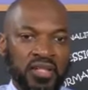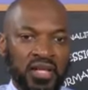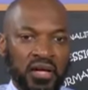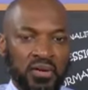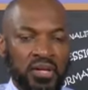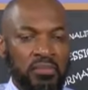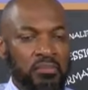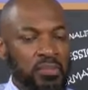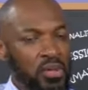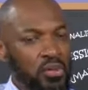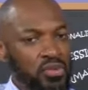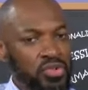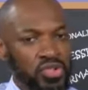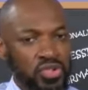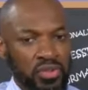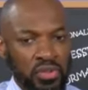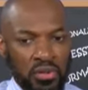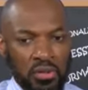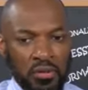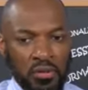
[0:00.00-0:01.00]
Now,
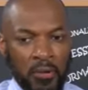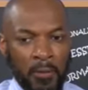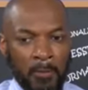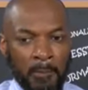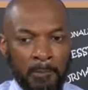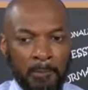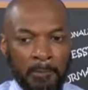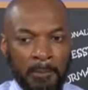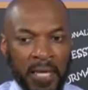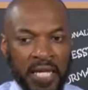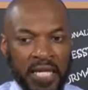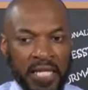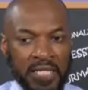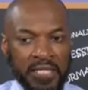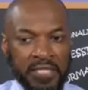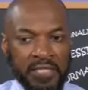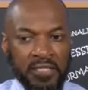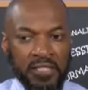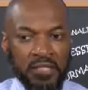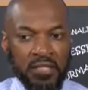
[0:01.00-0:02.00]
emotional
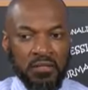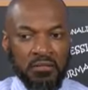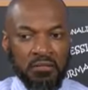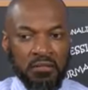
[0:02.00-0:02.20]
is